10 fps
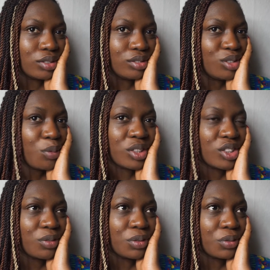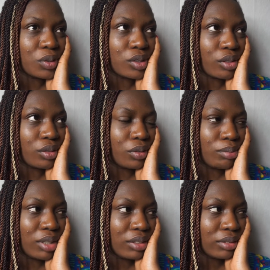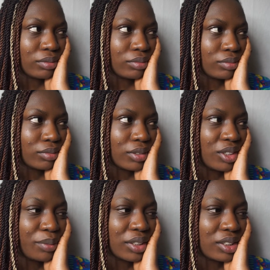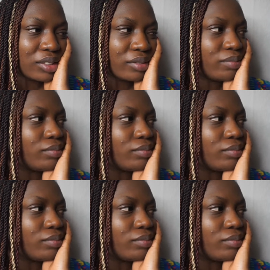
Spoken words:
No one should even feel sorry for me. Nobody.